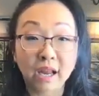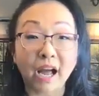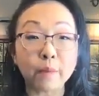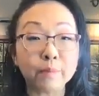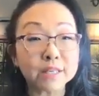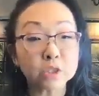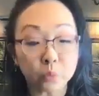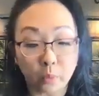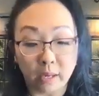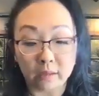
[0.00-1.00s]
I missed
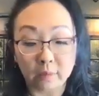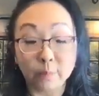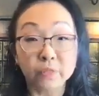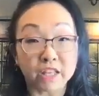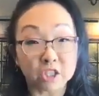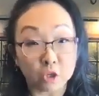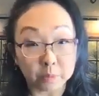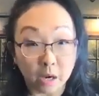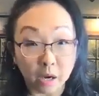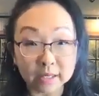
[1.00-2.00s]
when they stopped
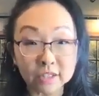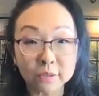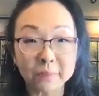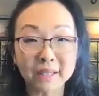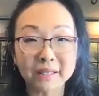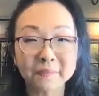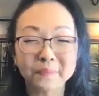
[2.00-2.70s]
talking to me.